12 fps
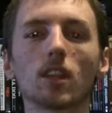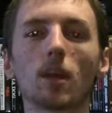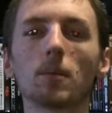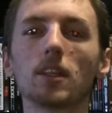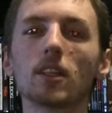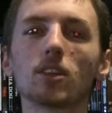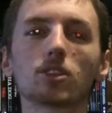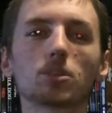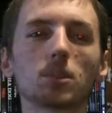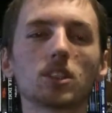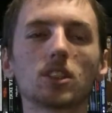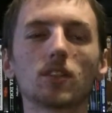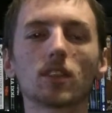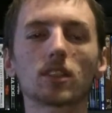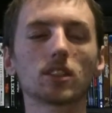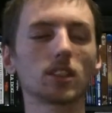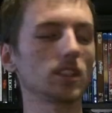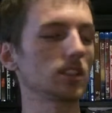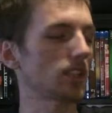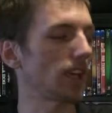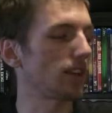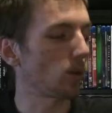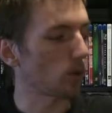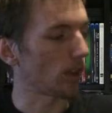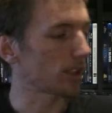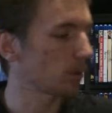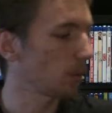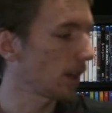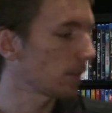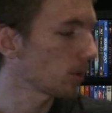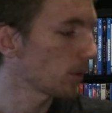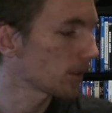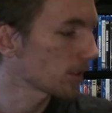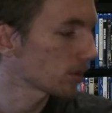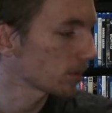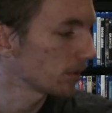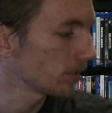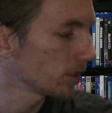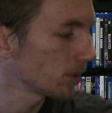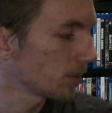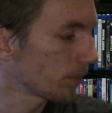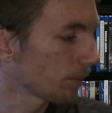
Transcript: I mean, there's specific scenes. I don't like the way I'm doing this review.